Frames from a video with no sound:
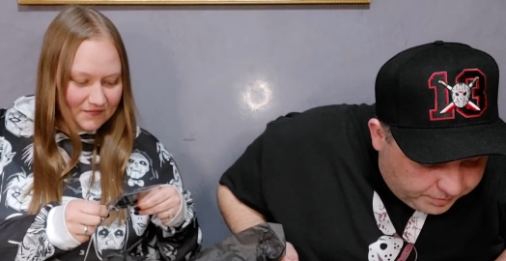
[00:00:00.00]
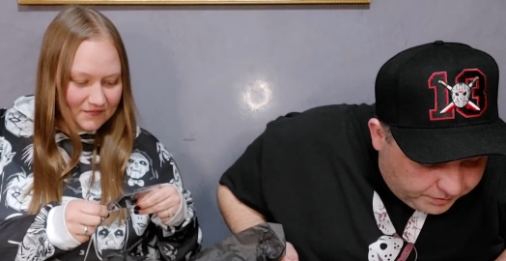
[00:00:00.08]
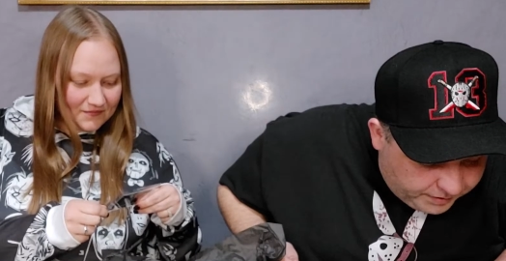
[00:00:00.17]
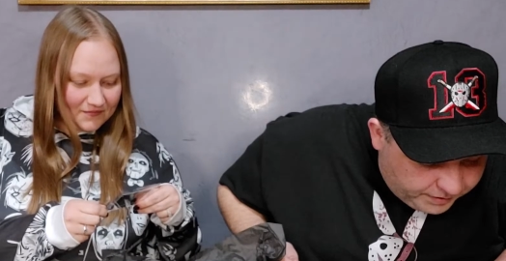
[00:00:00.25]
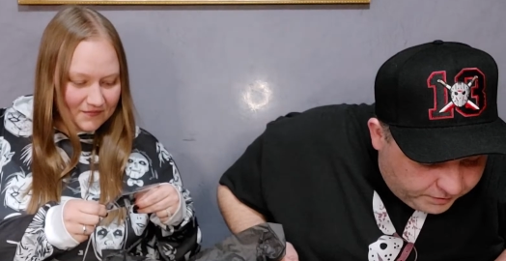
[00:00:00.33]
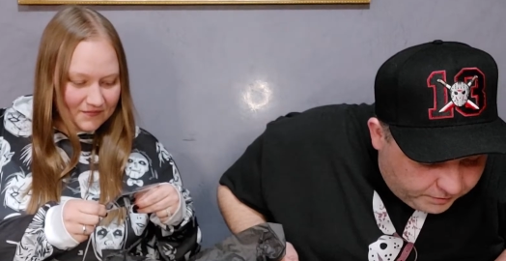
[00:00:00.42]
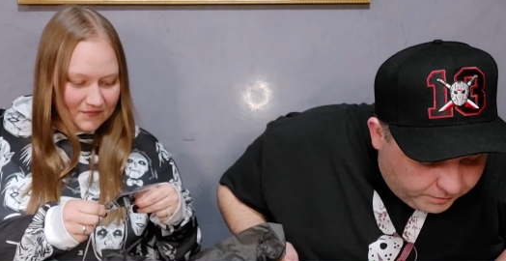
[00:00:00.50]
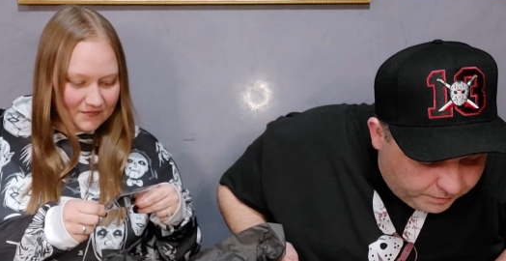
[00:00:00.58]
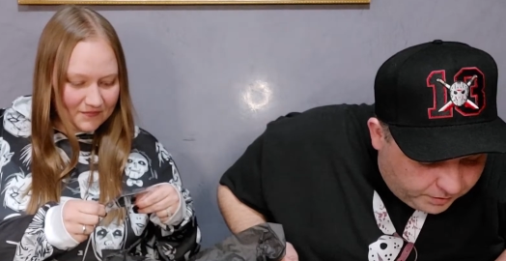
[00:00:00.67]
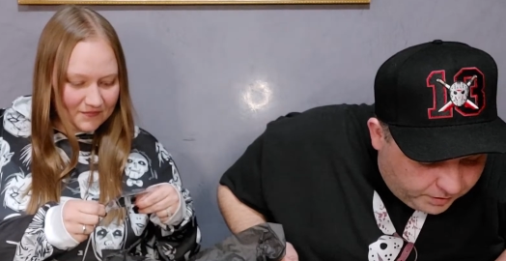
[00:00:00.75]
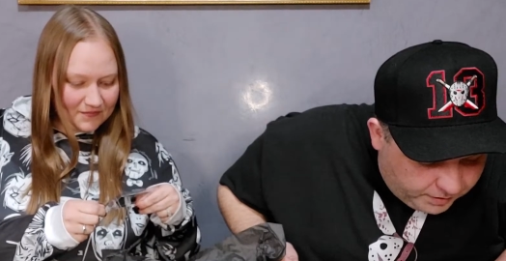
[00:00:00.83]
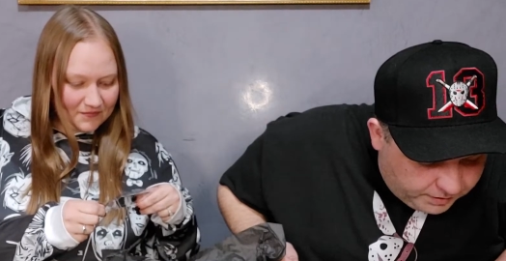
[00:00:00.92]
Speaker 1: Pernell
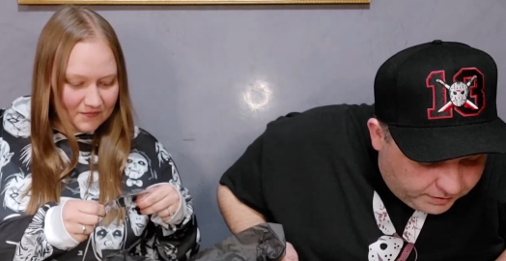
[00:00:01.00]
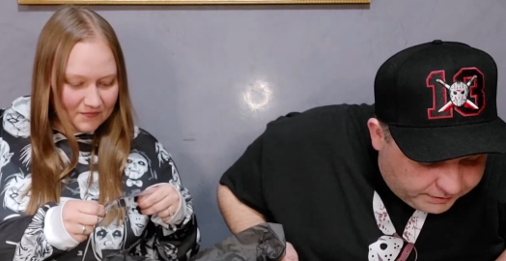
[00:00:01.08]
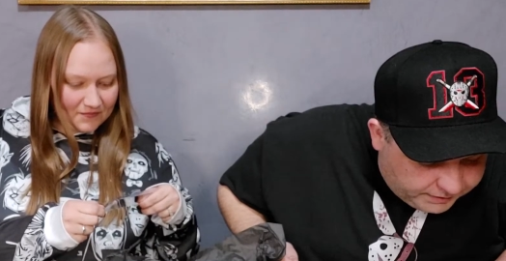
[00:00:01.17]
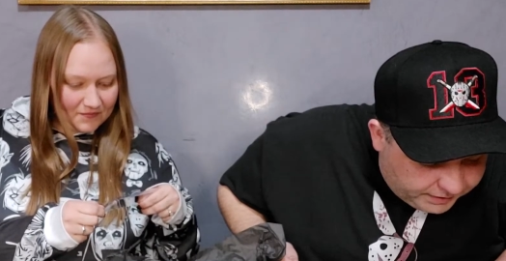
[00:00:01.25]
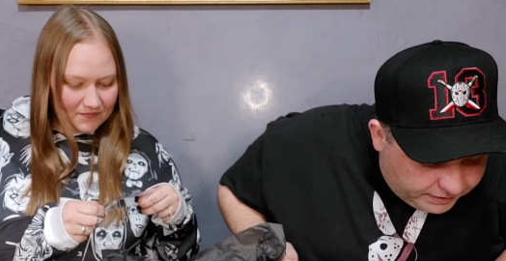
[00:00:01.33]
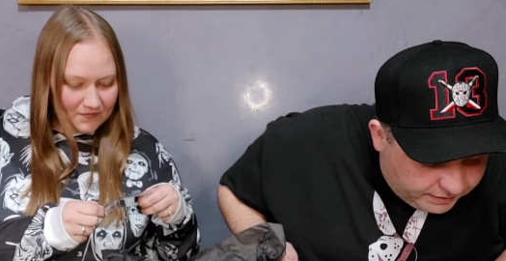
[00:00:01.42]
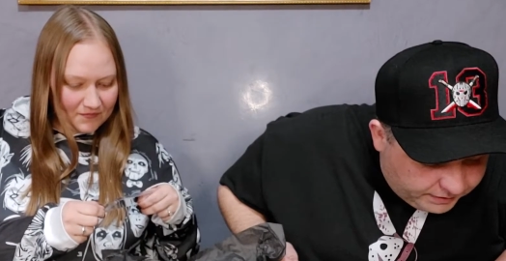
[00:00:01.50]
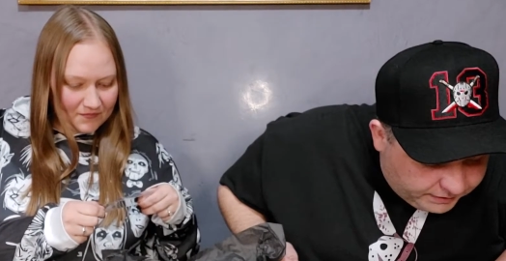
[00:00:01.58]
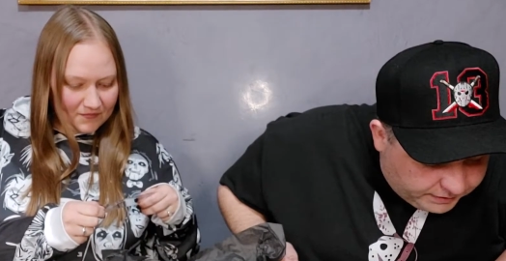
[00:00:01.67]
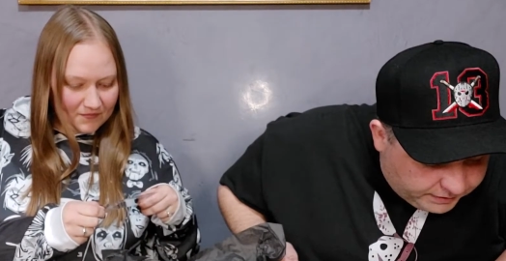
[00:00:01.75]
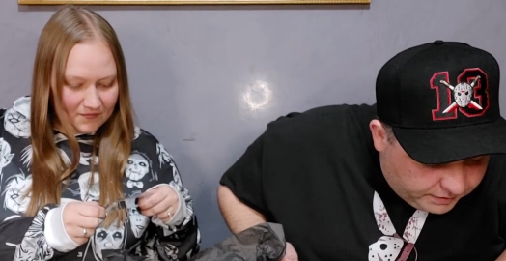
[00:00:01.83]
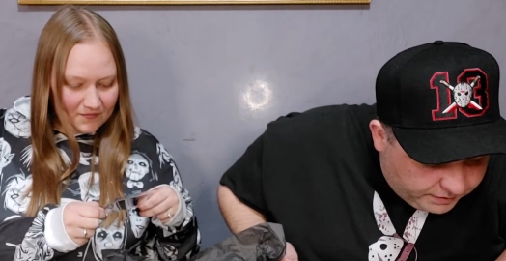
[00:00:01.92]
brought us a
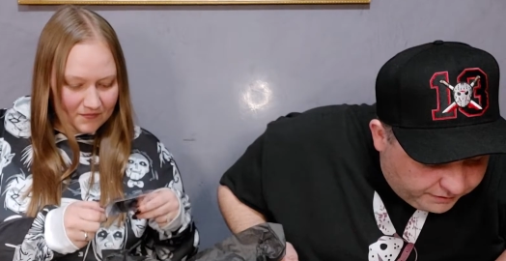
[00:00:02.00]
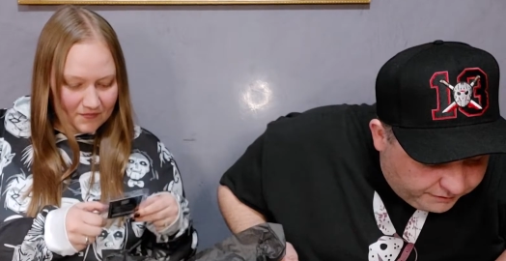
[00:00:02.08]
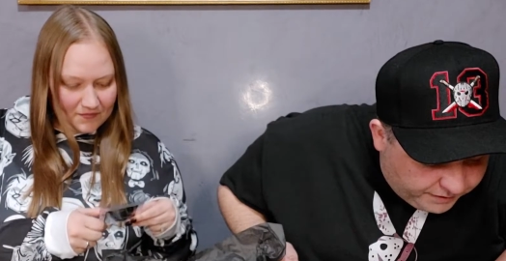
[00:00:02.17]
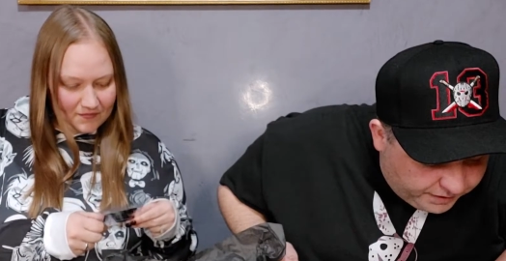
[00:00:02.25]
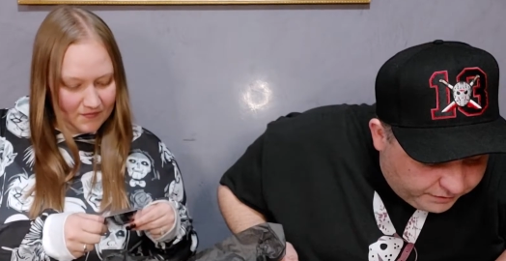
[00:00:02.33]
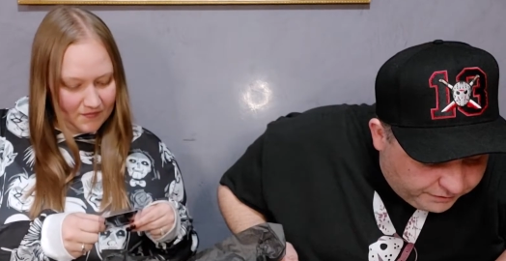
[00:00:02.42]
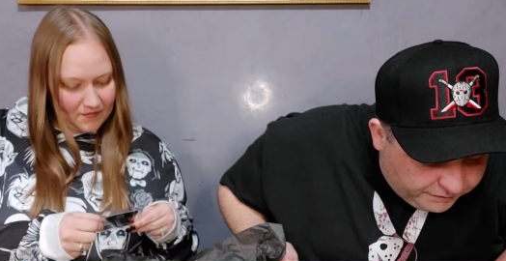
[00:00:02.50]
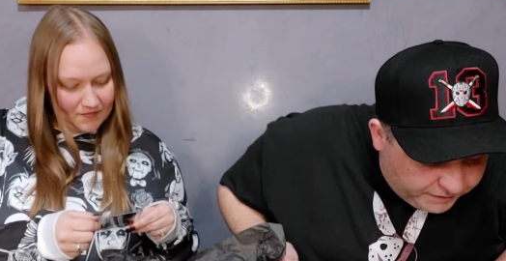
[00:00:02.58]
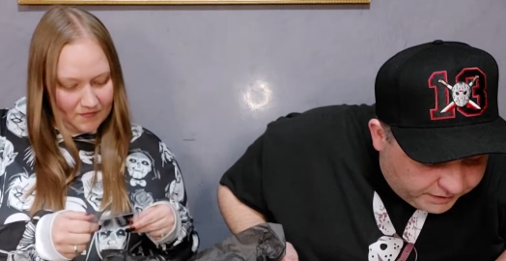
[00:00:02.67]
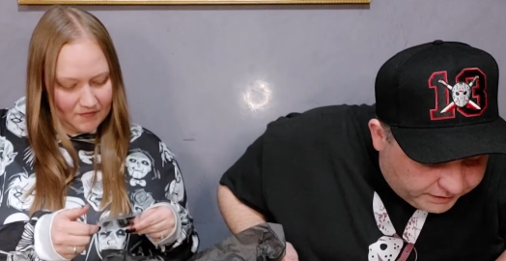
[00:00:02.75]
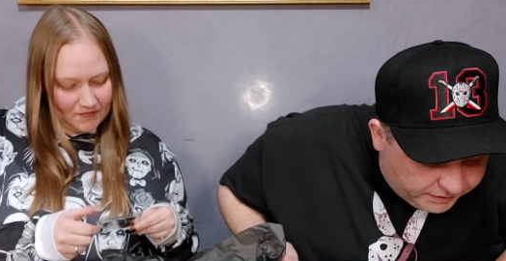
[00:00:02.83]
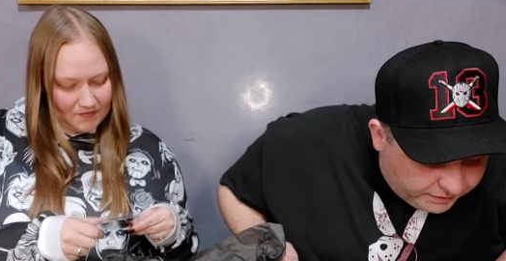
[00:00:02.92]
stunning final
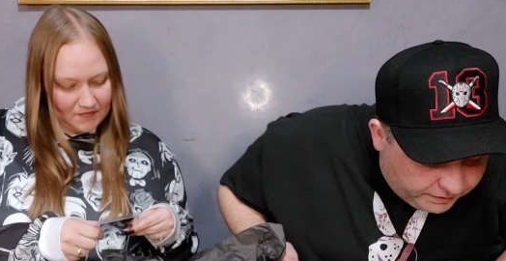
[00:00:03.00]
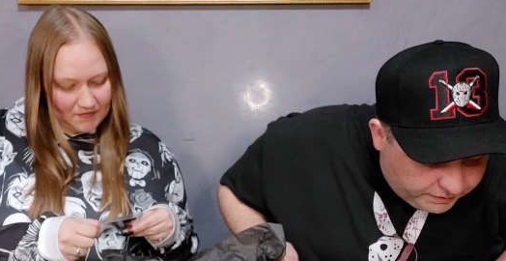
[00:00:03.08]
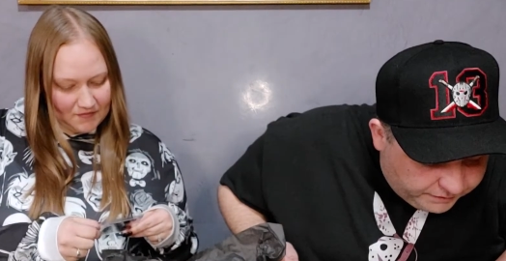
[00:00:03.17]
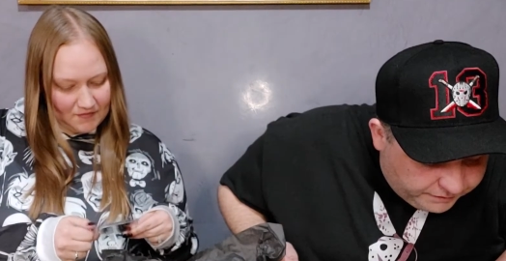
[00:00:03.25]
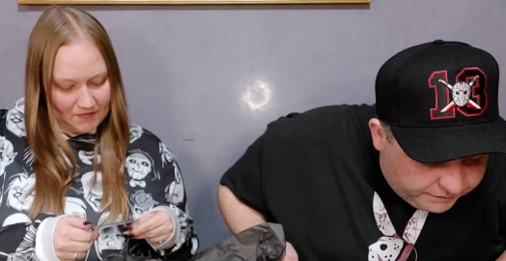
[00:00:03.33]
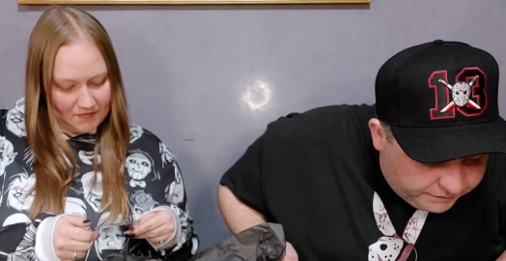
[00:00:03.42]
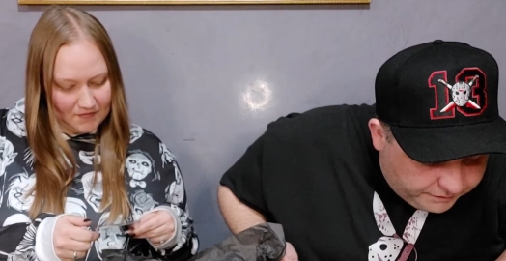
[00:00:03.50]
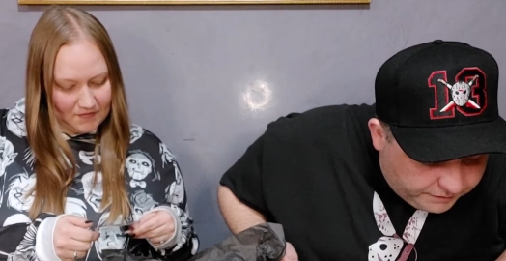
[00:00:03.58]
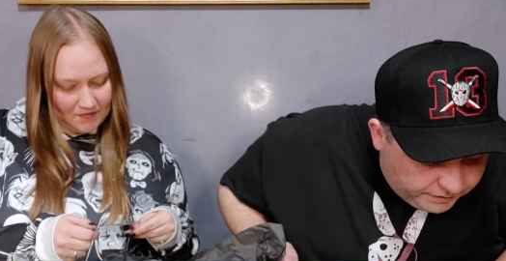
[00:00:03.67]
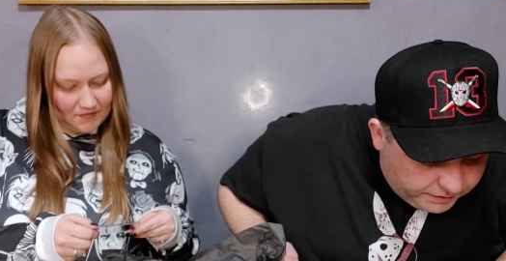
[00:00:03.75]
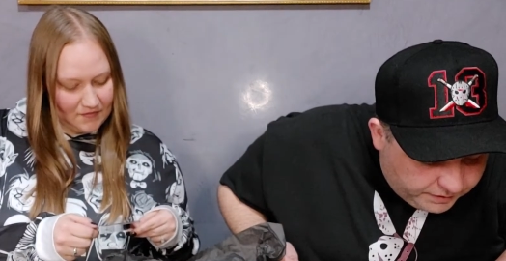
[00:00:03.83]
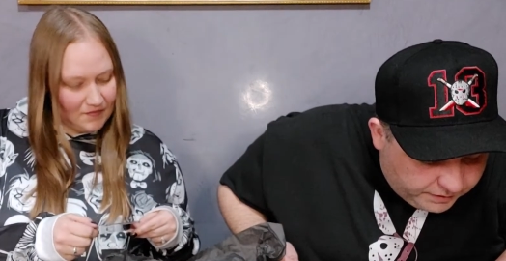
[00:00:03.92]
face-off
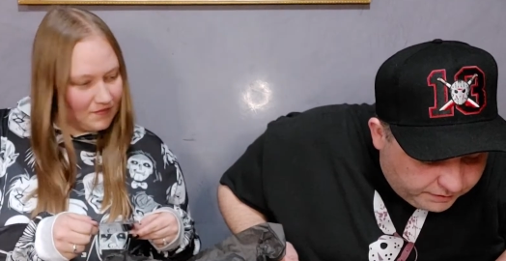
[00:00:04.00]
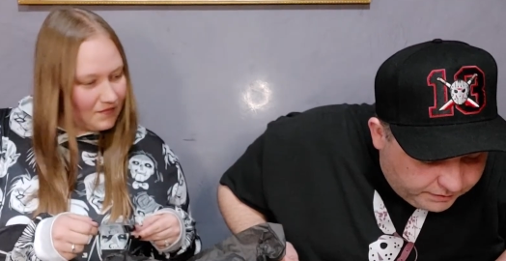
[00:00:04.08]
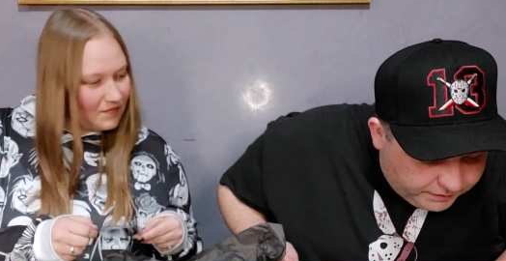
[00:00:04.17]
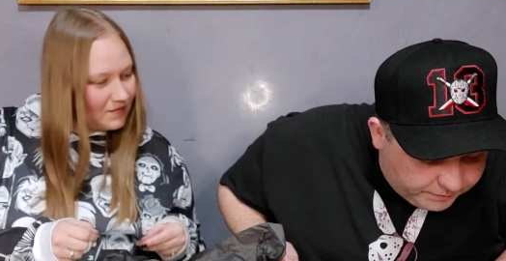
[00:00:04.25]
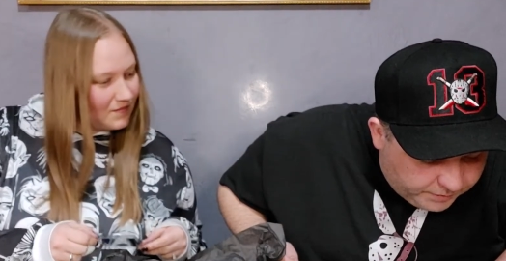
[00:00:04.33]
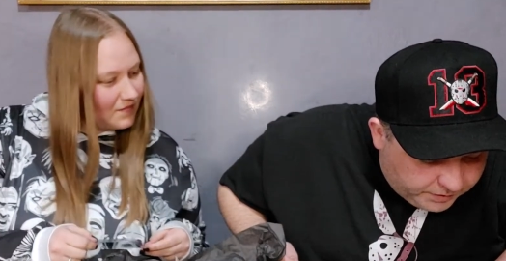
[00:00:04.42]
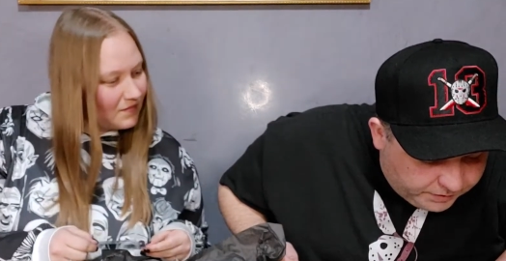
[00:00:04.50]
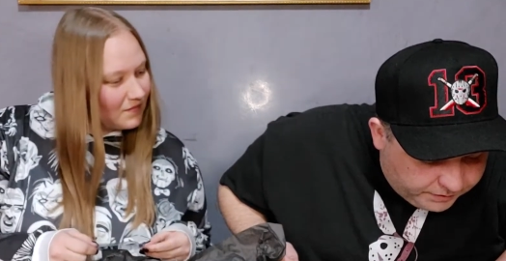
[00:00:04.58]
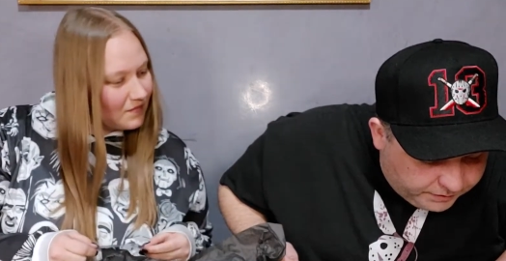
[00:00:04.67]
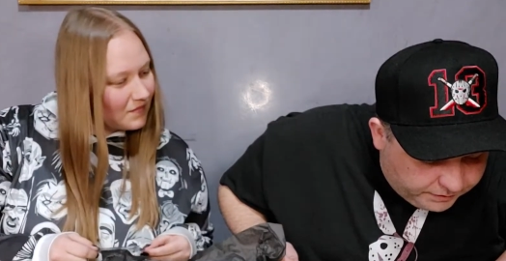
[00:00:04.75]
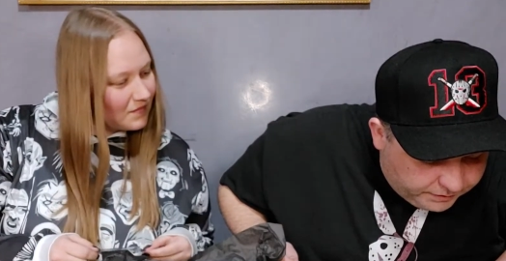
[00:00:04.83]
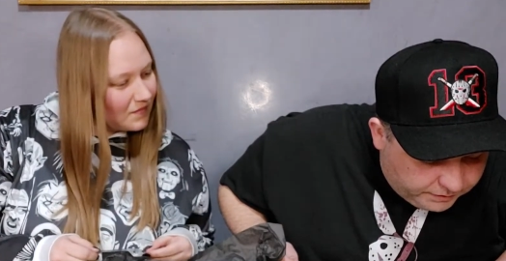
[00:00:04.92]
this month.
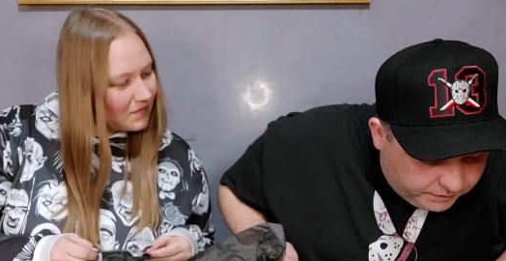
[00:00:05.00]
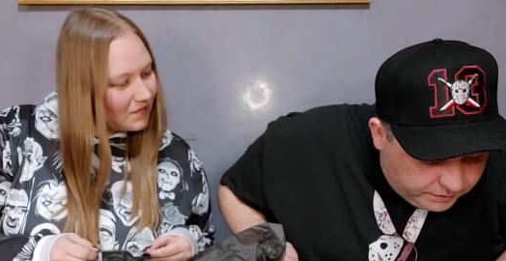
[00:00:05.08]
You're